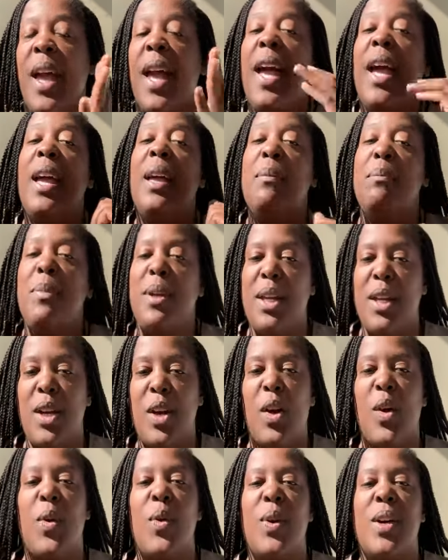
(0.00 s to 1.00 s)
And
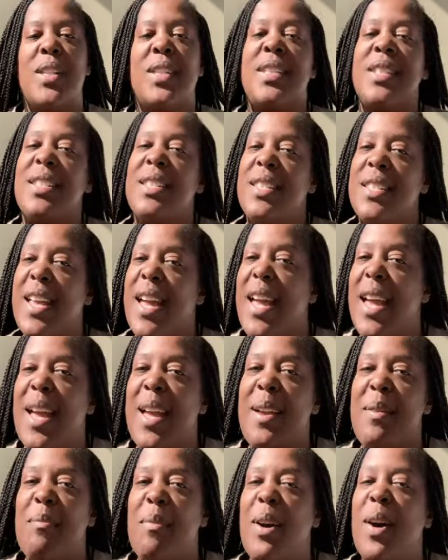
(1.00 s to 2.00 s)
Bingo was his
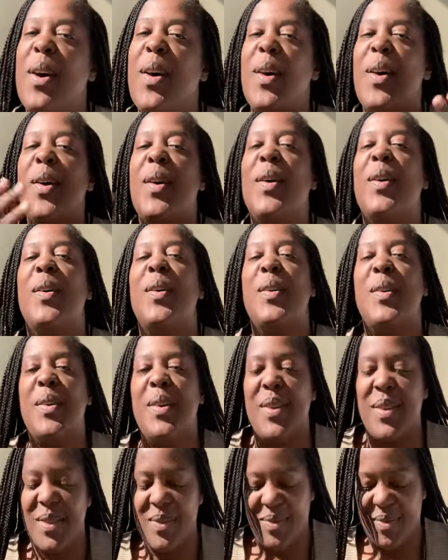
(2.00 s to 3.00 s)
name, oh.
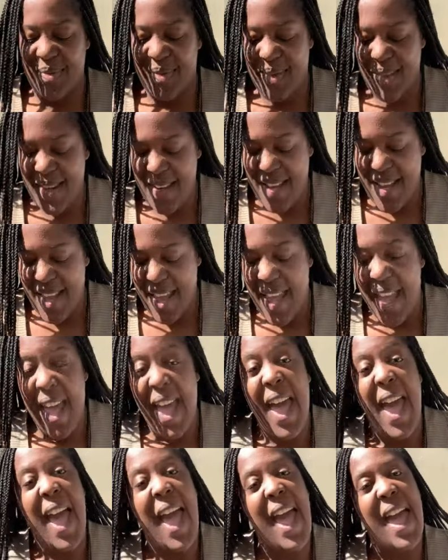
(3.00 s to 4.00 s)

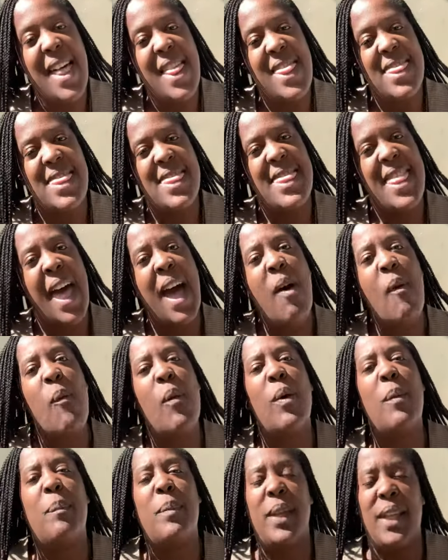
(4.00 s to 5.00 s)
And that
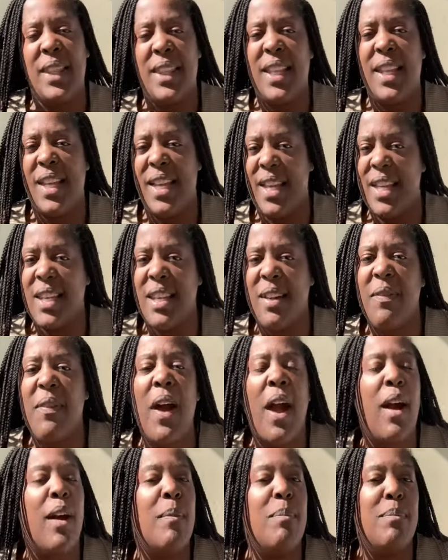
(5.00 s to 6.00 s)
will be the end of
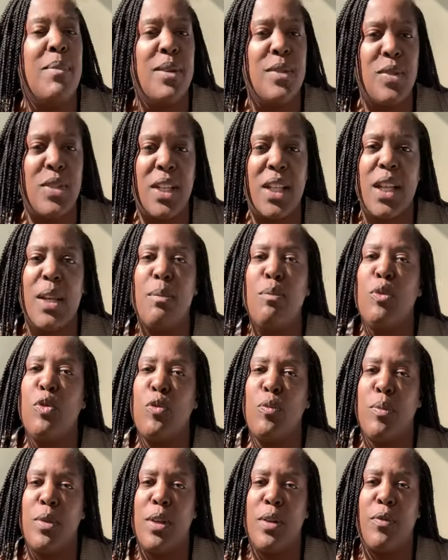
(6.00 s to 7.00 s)
our music and
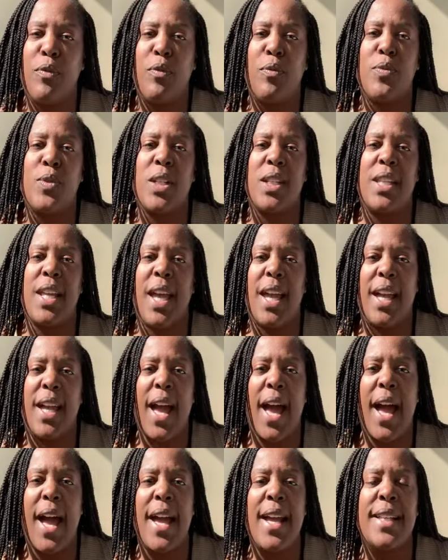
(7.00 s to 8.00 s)
movement today,
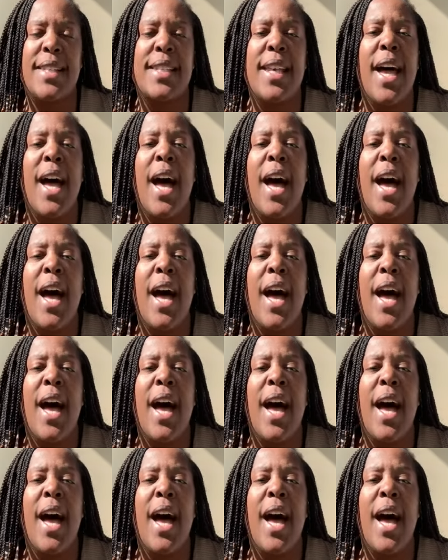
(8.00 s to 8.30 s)
guys.